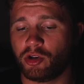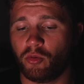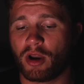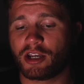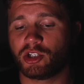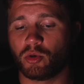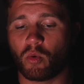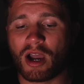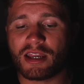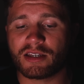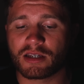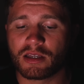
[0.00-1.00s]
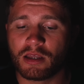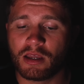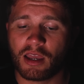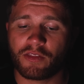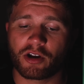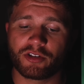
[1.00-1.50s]
2 red 2 white.
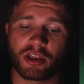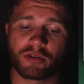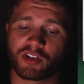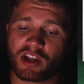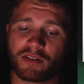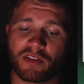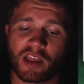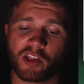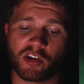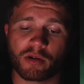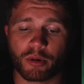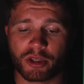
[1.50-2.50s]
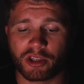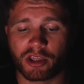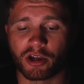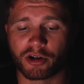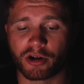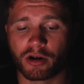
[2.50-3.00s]
And then on the other side of things, you can bring the
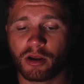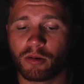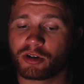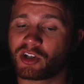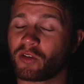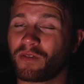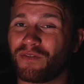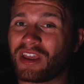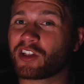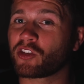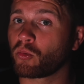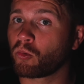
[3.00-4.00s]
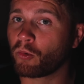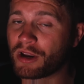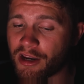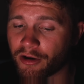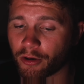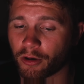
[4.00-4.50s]
Gunner, which is fixed
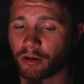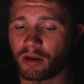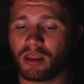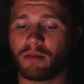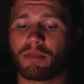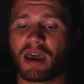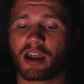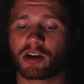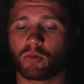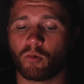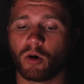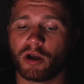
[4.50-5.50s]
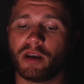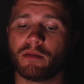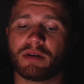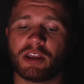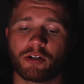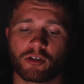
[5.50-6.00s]
rear, impact 1,
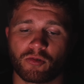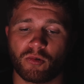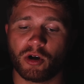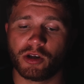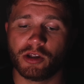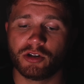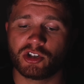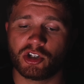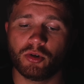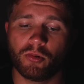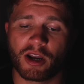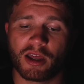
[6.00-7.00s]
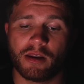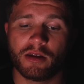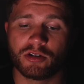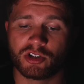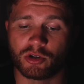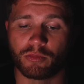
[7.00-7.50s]
pierce 1, 2 red,
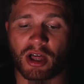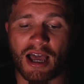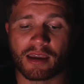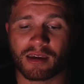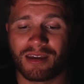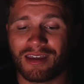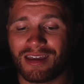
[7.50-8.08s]
2 black.